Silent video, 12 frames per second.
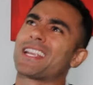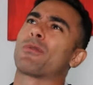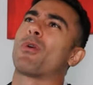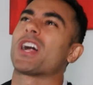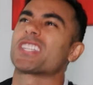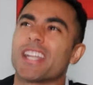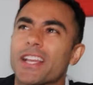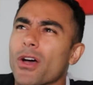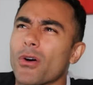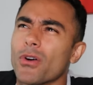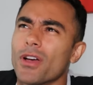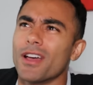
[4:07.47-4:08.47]
And I watch and I
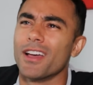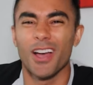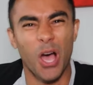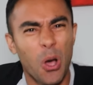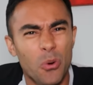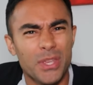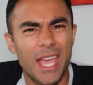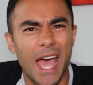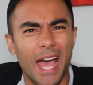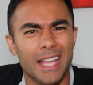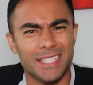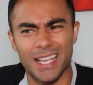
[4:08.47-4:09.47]
go, oh
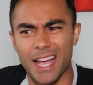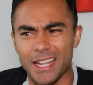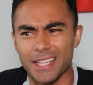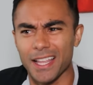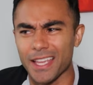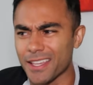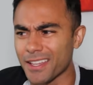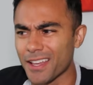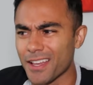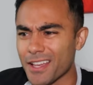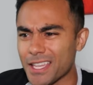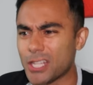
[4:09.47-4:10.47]
yeah, it's kind of like,
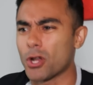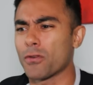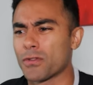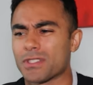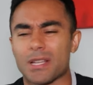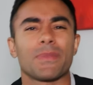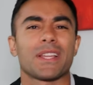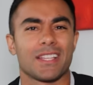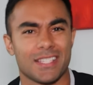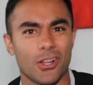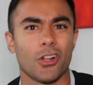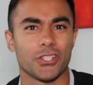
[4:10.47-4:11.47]
you know, if something
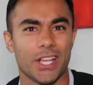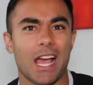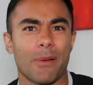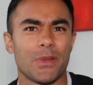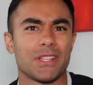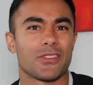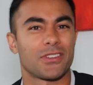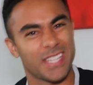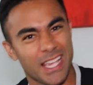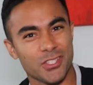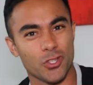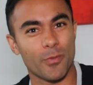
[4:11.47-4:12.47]
nostalgic happens or it
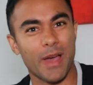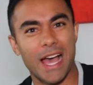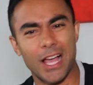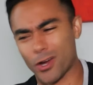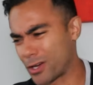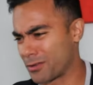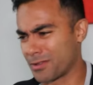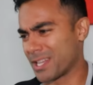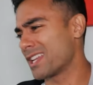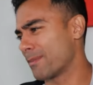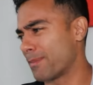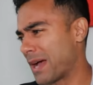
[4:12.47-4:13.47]
takes you back, or you
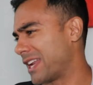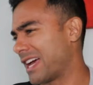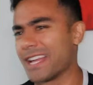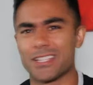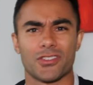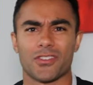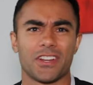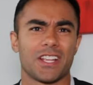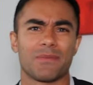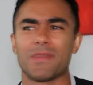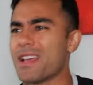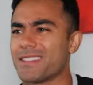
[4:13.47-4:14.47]
eat a bite of ice cream